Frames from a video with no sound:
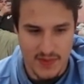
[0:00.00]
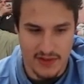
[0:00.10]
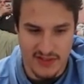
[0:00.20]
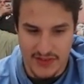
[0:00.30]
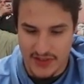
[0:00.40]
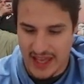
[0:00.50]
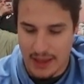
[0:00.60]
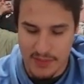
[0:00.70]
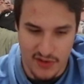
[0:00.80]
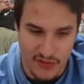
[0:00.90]
There's level
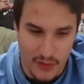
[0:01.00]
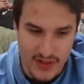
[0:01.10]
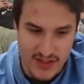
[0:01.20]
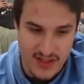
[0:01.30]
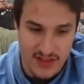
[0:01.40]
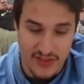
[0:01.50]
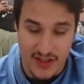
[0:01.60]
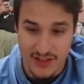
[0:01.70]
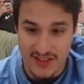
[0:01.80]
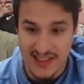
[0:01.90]
caps enforced.
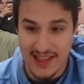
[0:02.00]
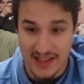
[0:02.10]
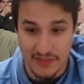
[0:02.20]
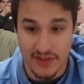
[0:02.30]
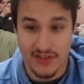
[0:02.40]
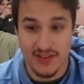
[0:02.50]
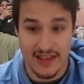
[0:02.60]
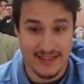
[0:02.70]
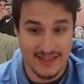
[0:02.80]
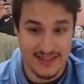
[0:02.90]
Falkner's at level
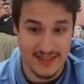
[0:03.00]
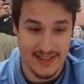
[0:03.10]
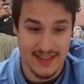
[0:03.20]
6.